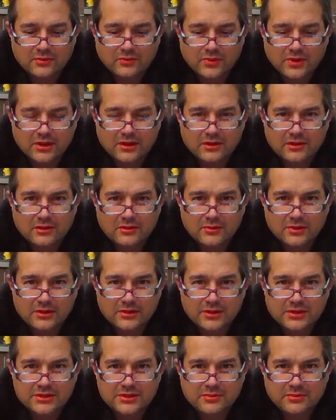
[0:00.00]
we
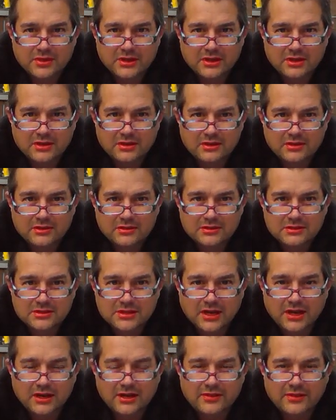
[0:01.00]
look to be
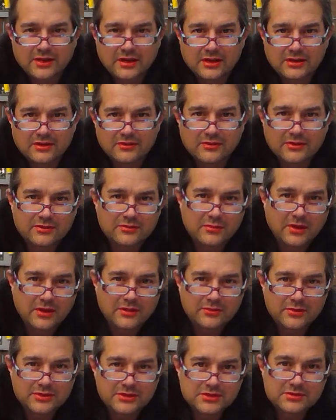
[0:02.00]
done at the end of this
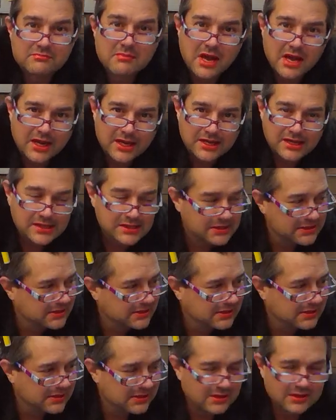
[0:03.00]
month, which is May,
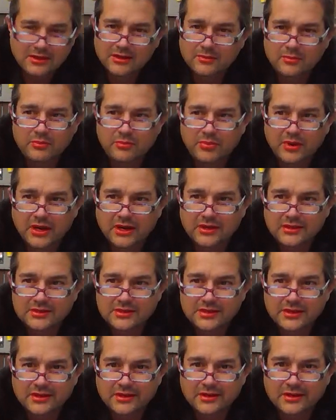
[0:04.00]

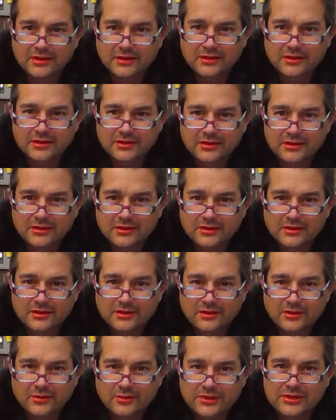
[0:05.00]
but
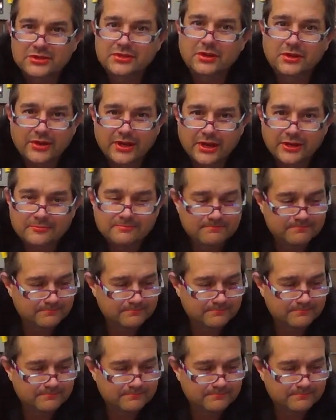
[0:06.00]
we just don't know yet.